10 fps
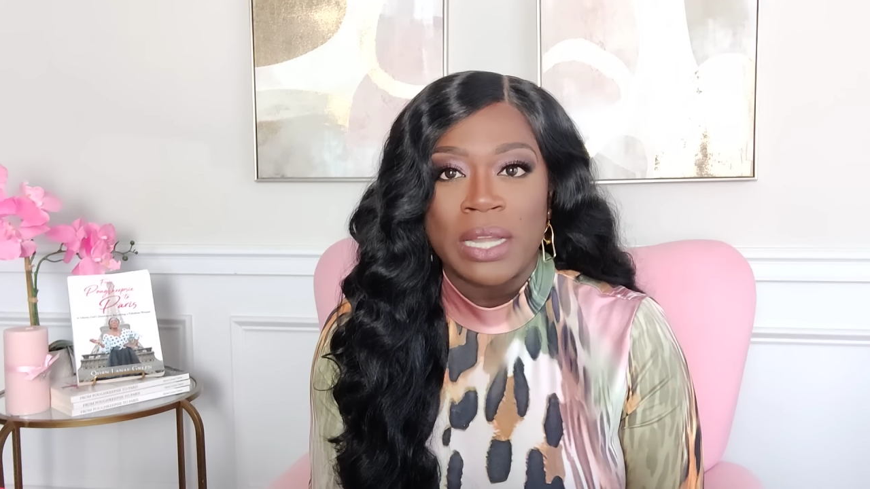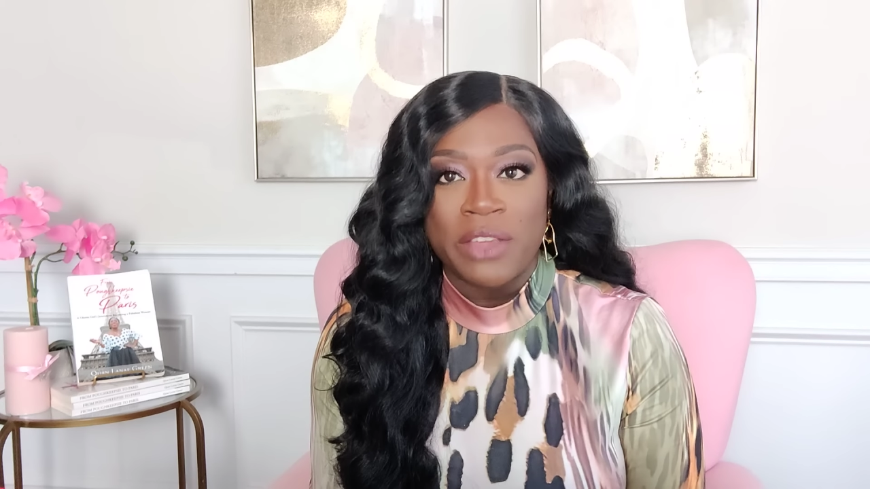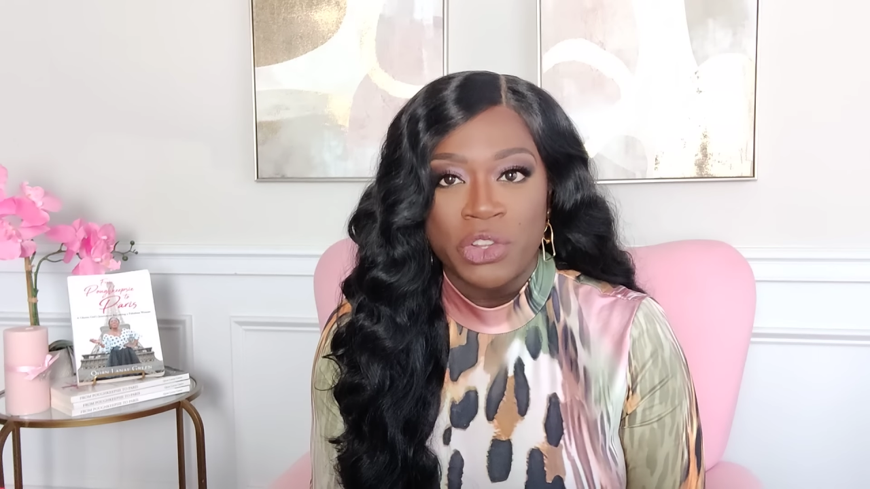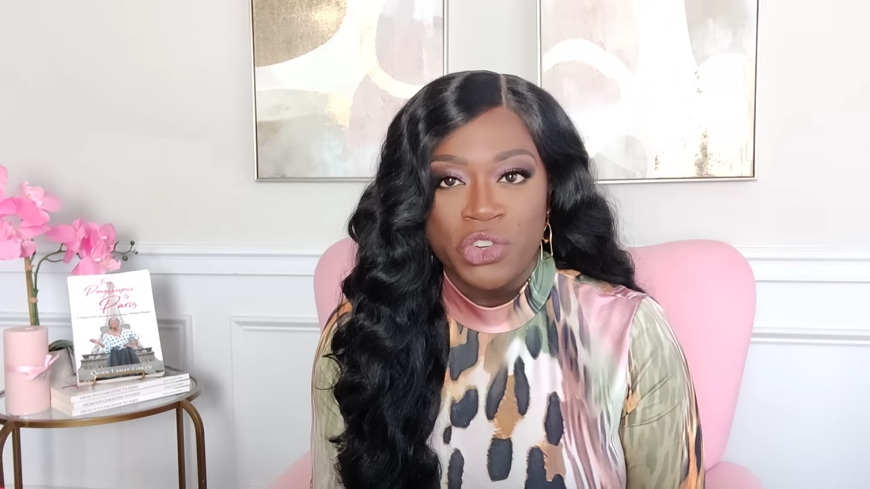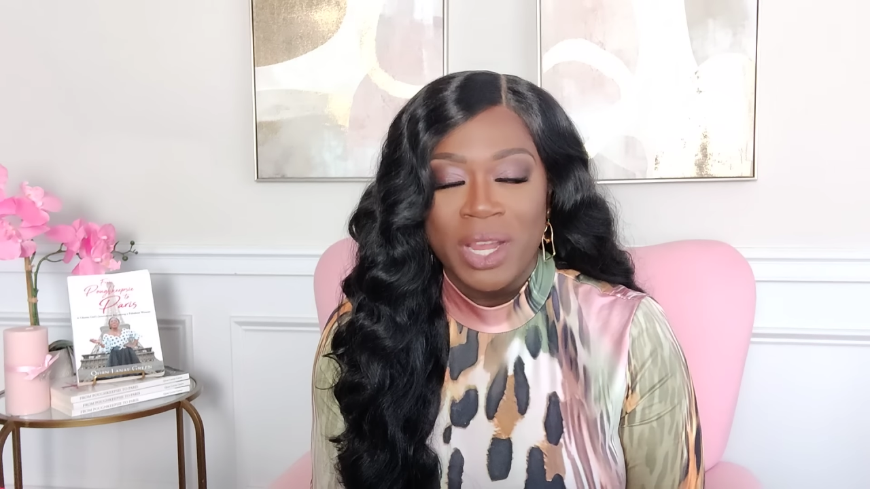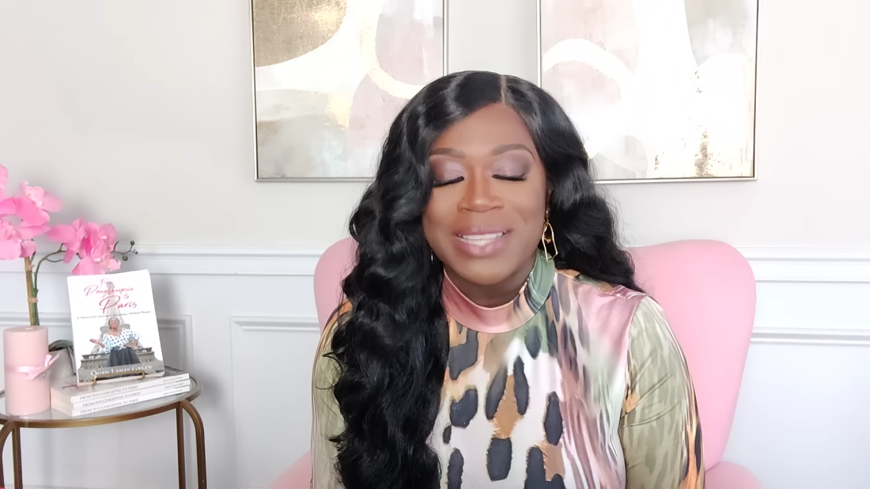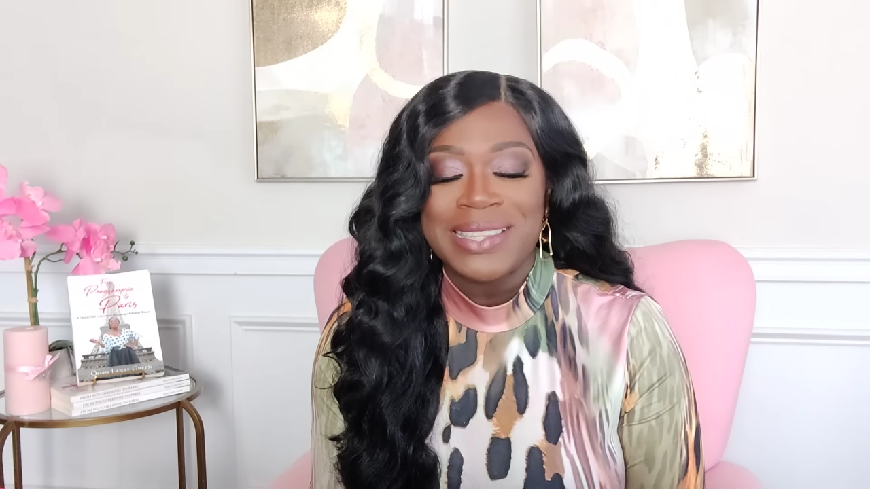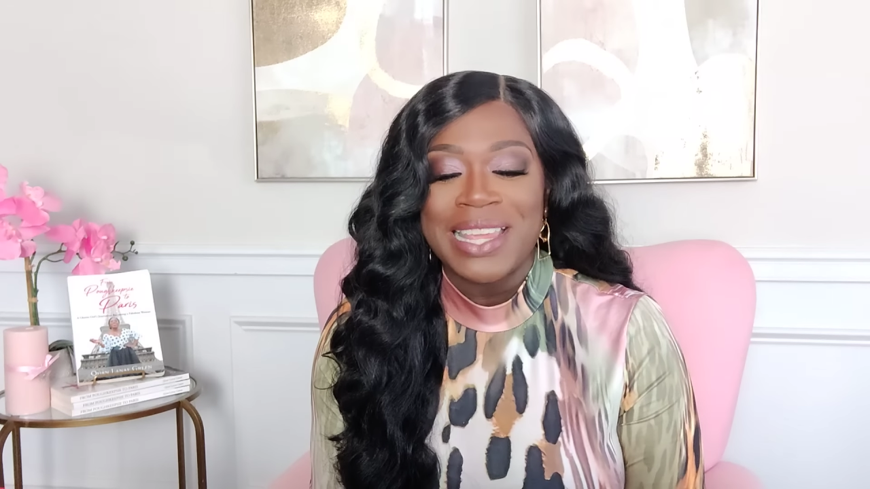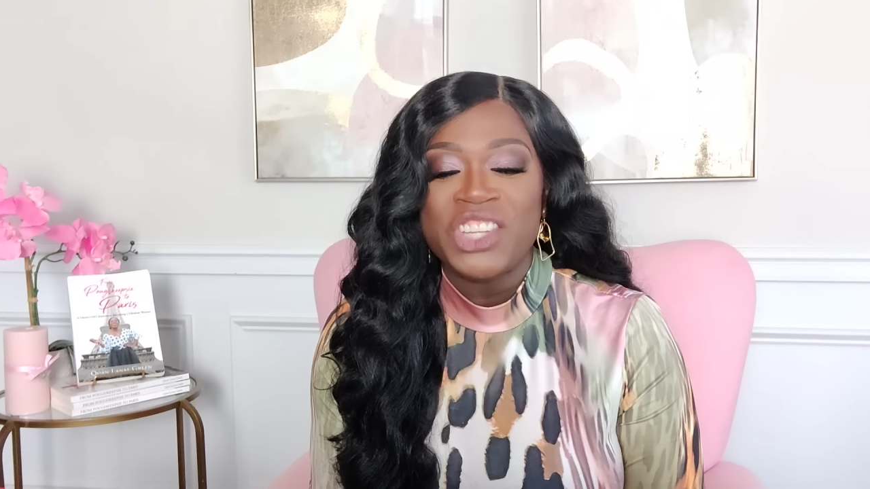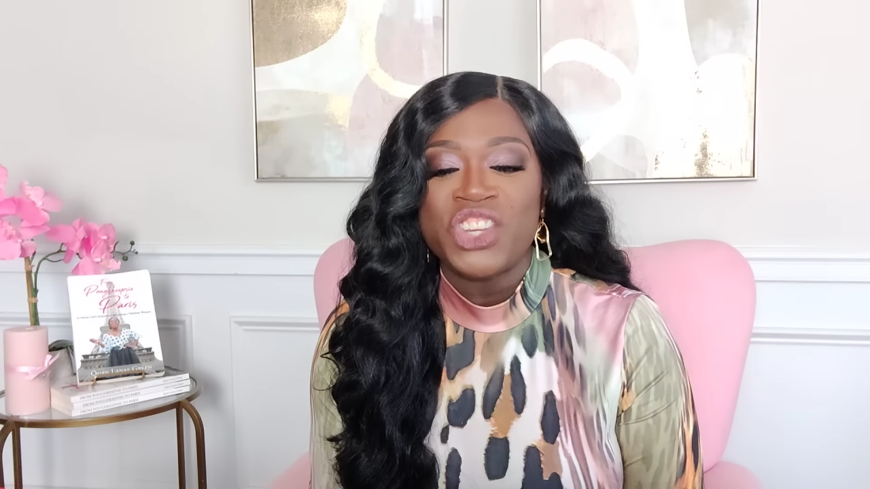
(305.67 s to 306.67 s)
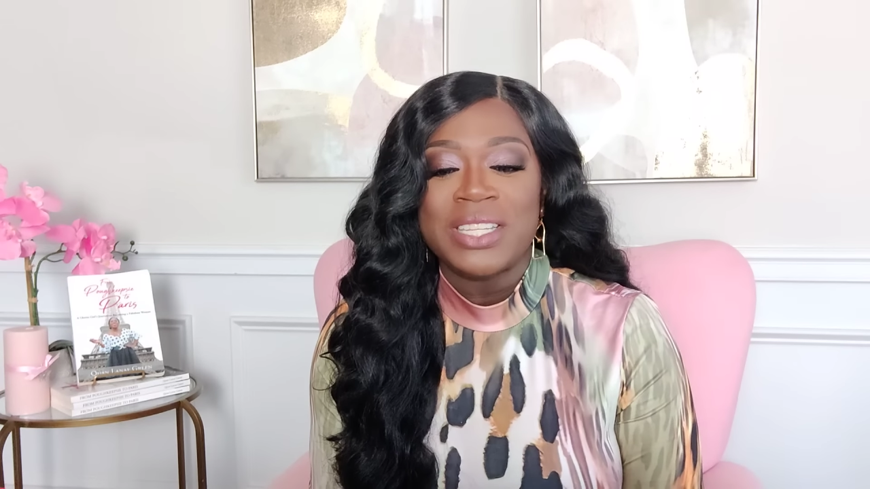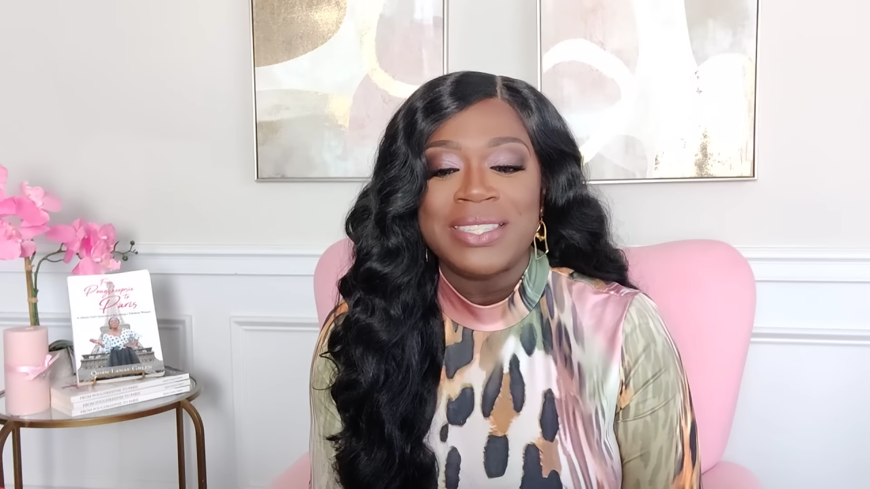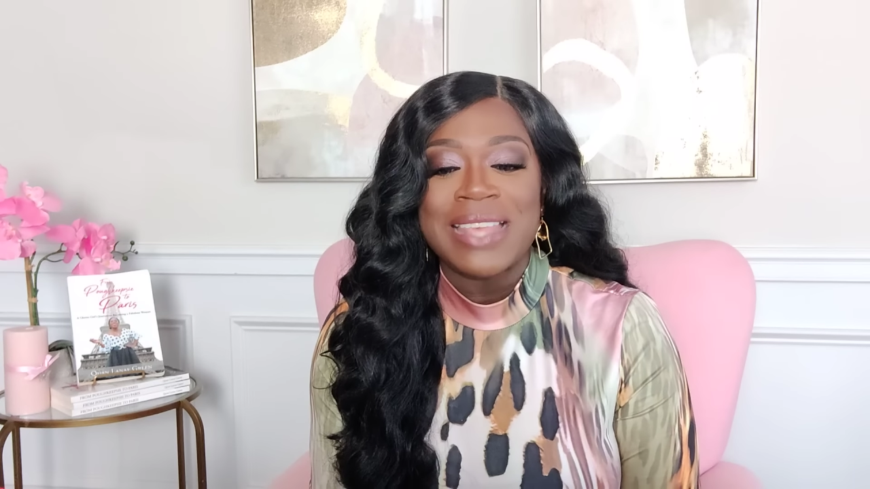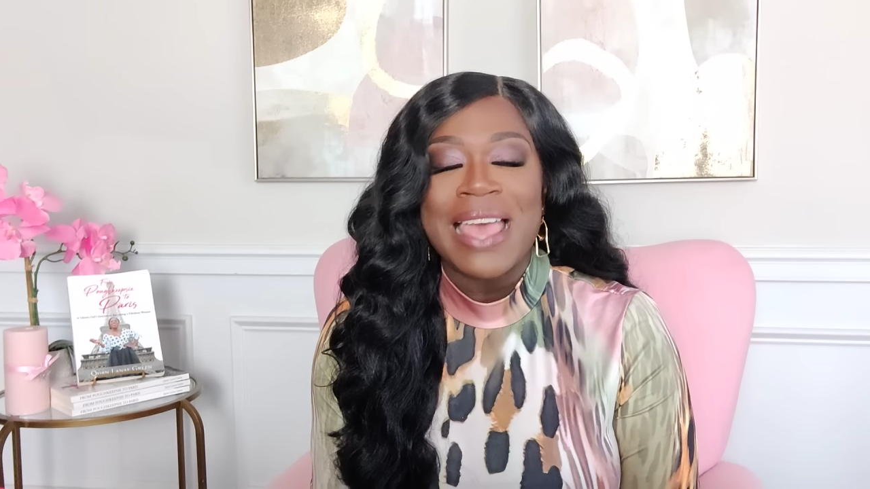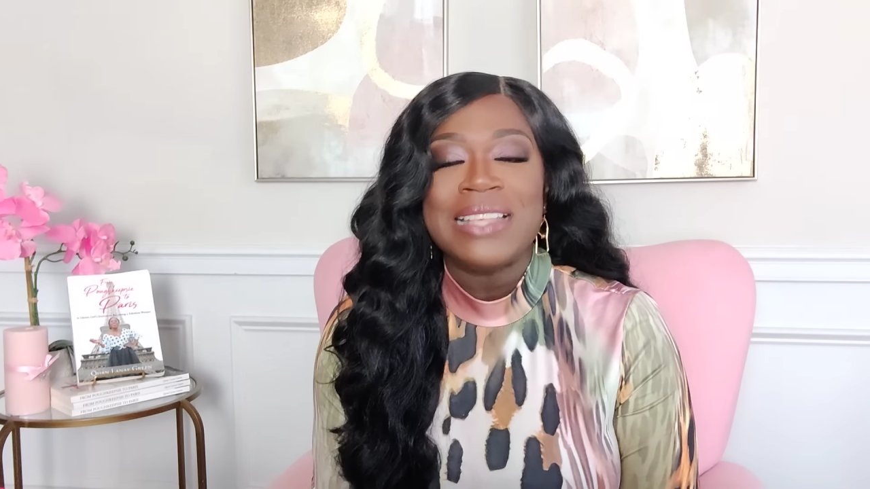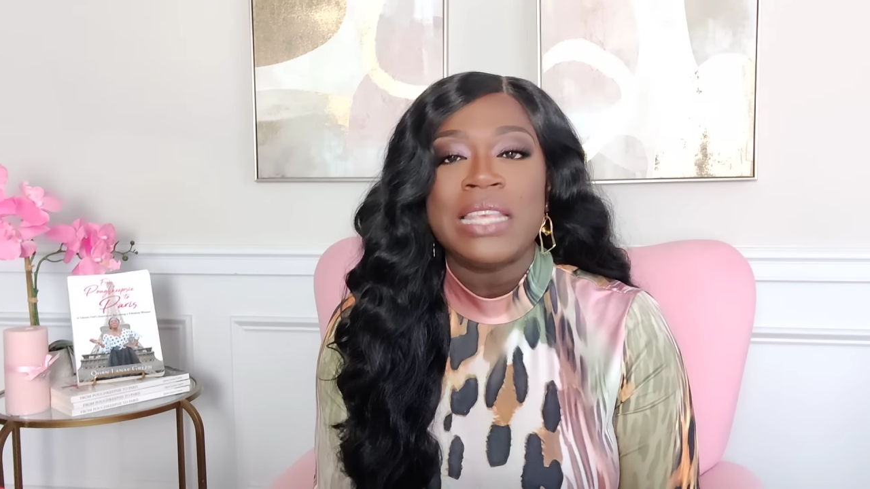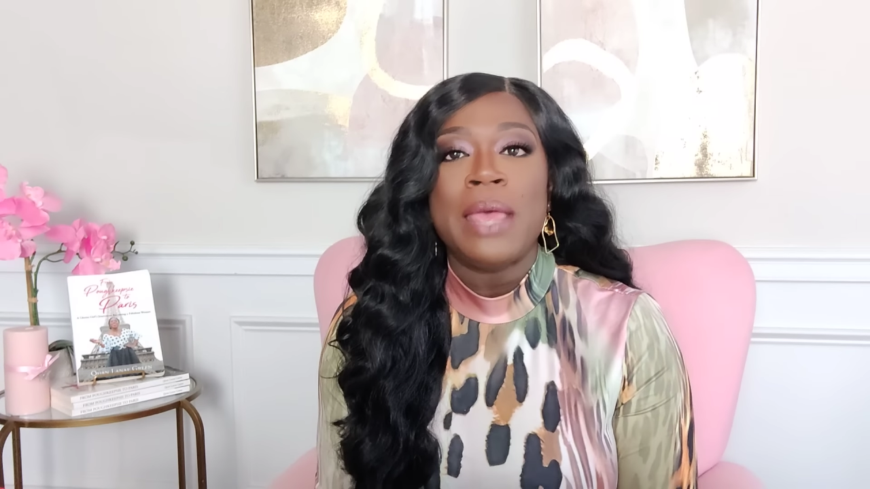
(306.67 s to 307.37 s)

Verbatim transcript: Another translation says